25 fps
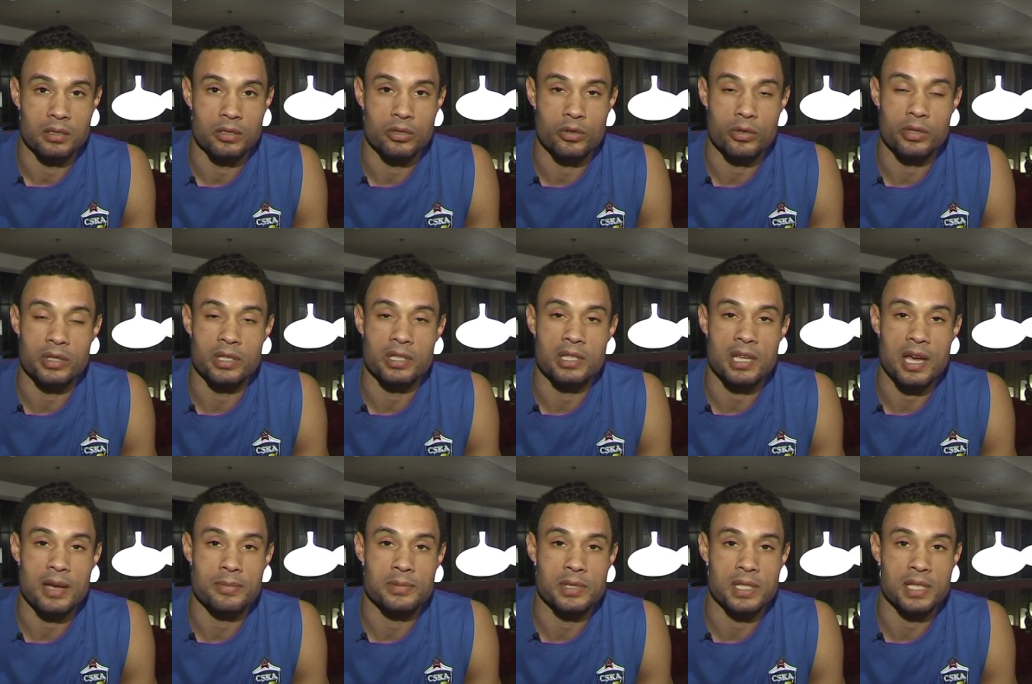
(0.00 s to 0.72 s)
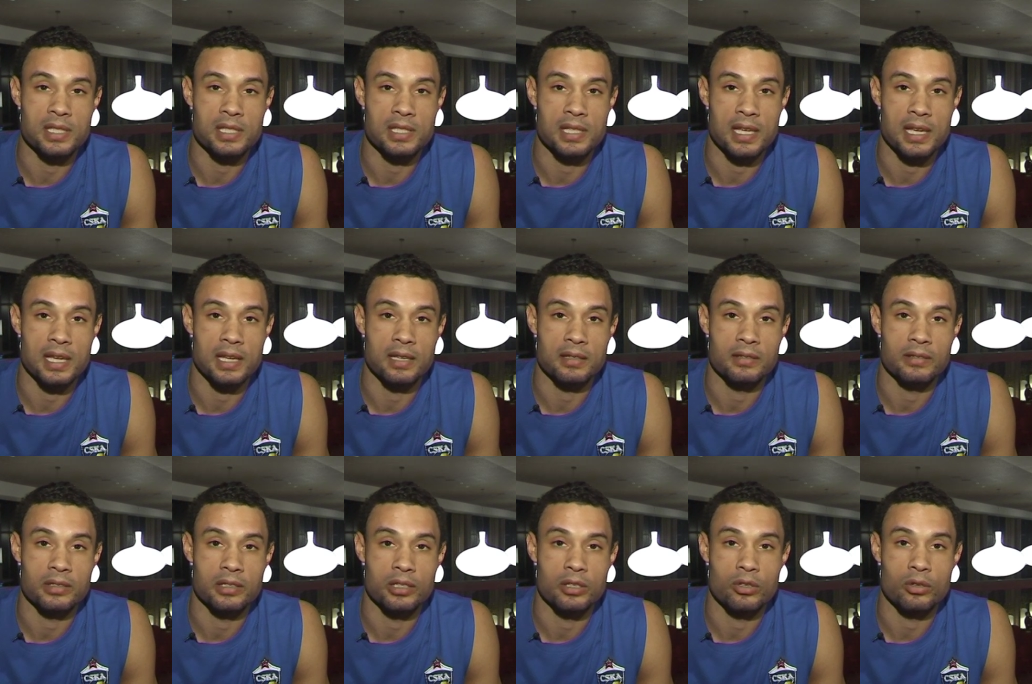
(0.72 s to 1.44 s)
During the top
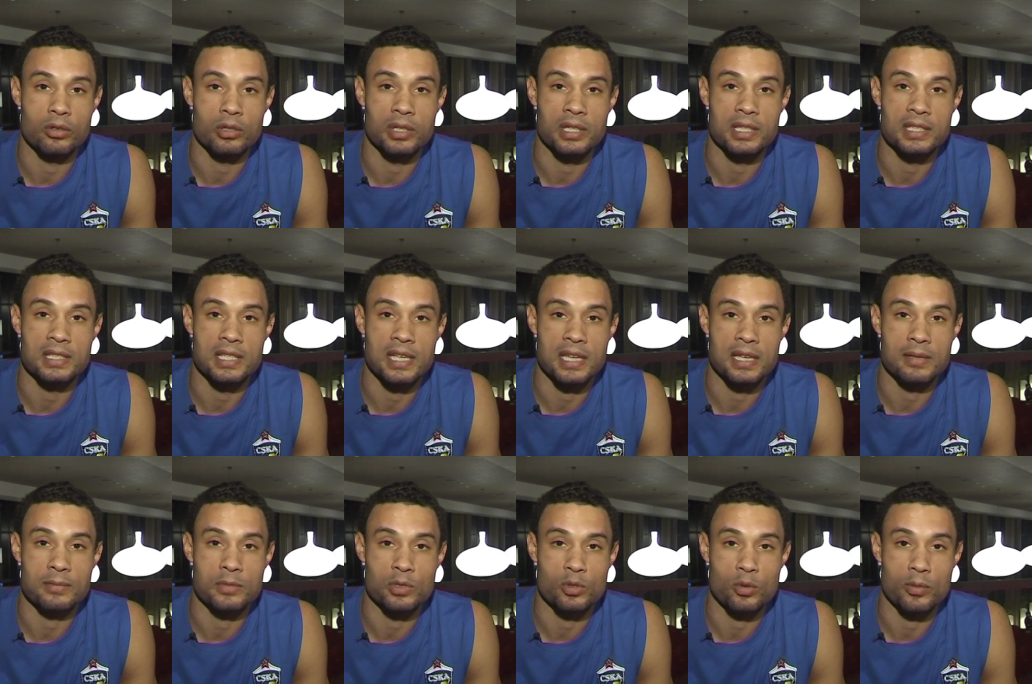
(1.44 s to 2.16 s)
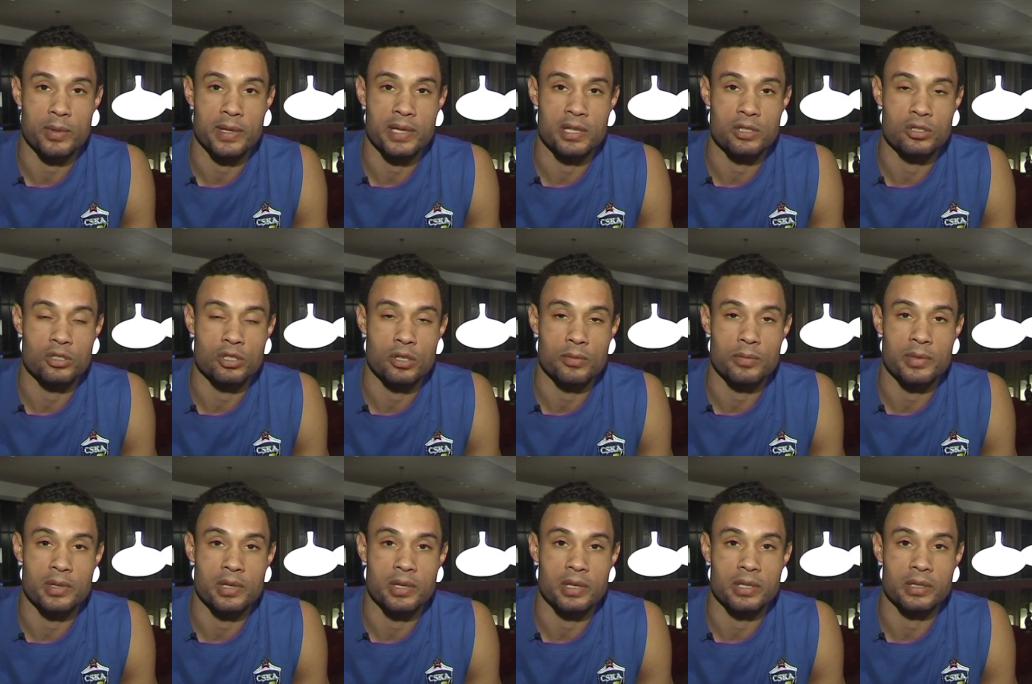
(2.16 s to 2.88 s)
16, EuroLeague teams will be
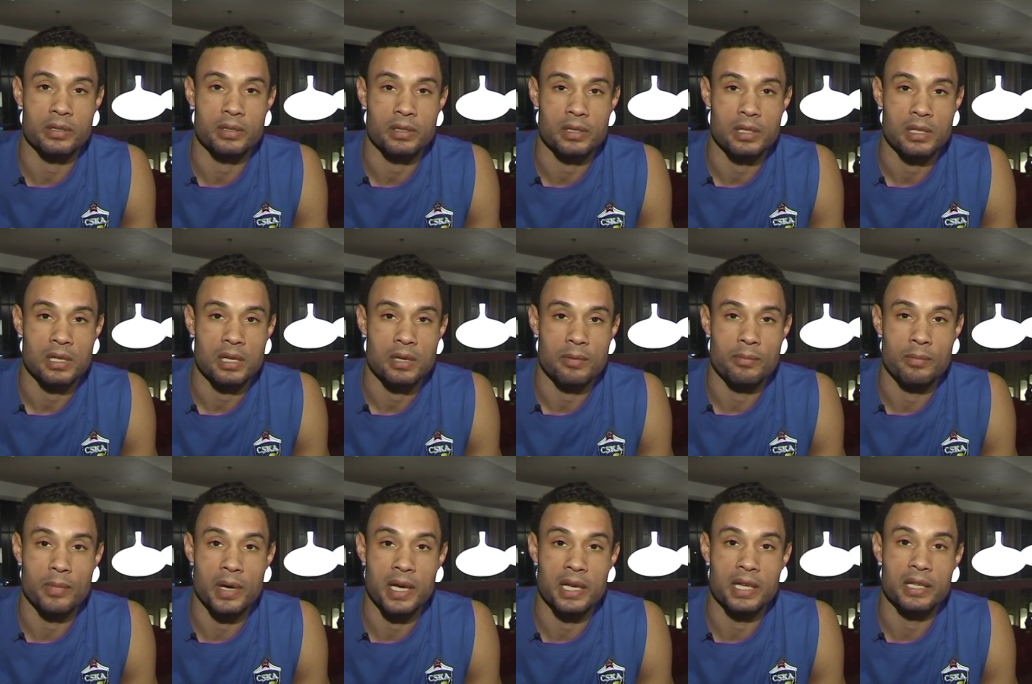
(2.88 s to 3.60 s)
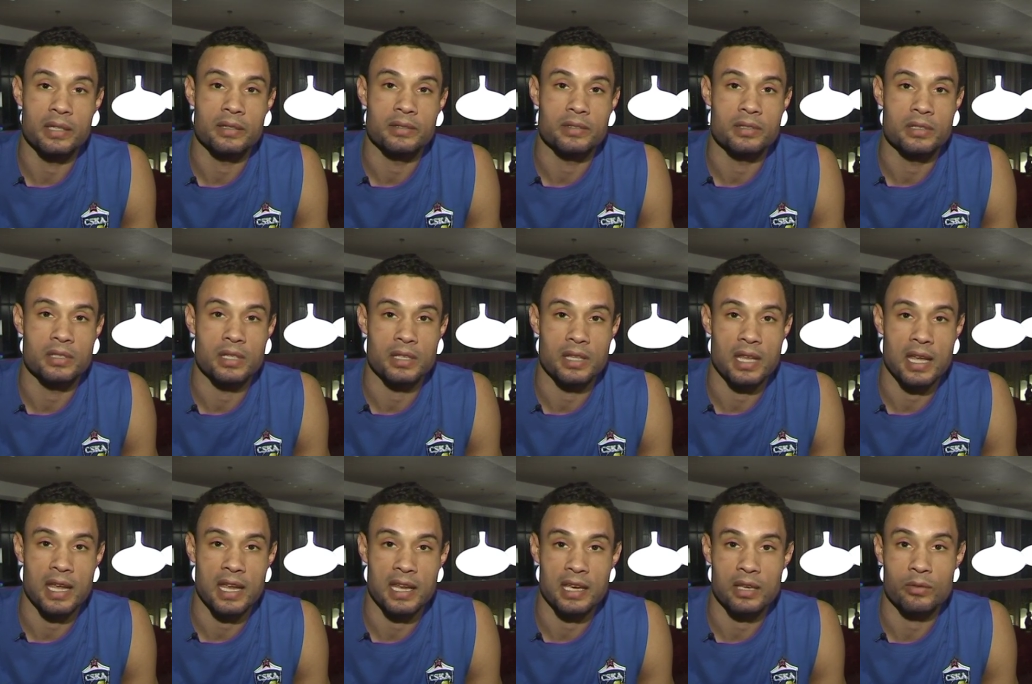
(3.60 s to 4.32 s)
contributing money to
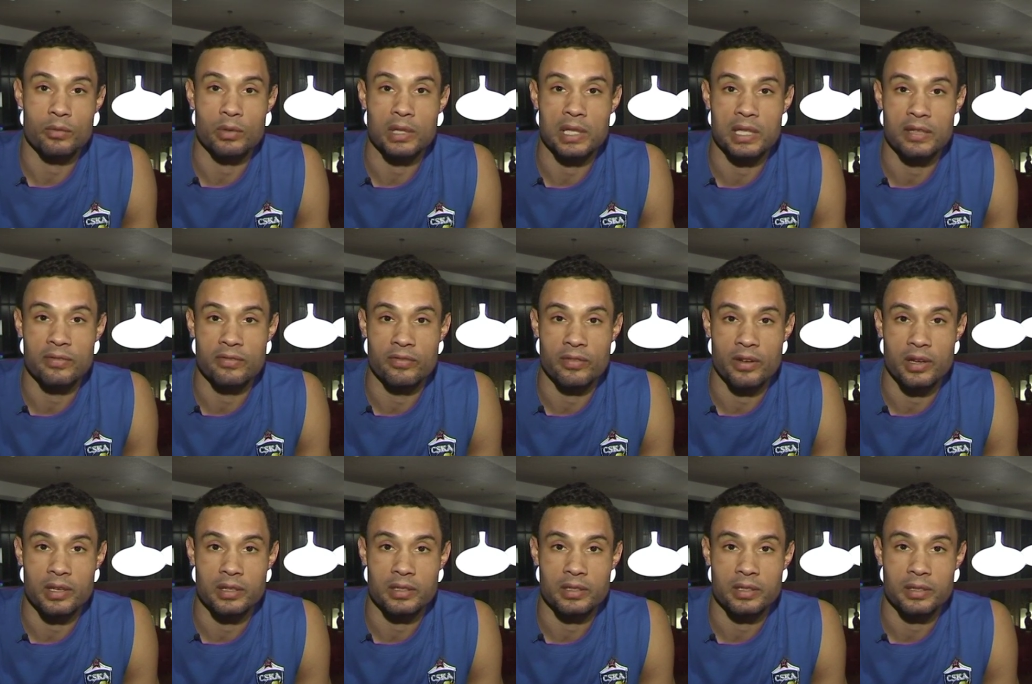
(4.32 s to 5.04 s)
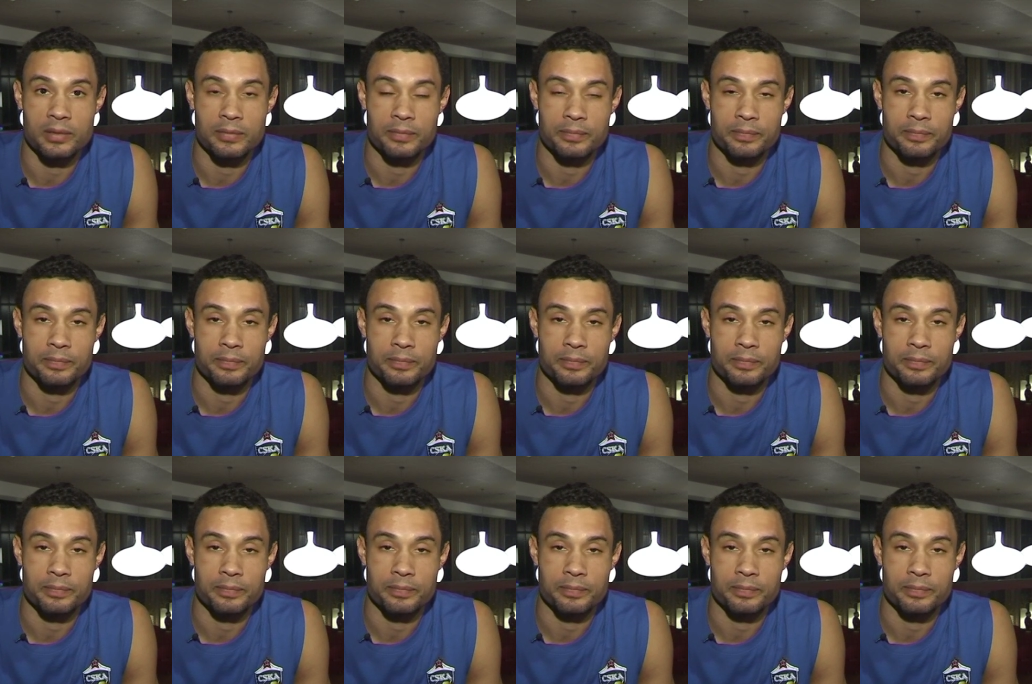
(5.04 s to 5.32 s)
the Haiti Relief Fund.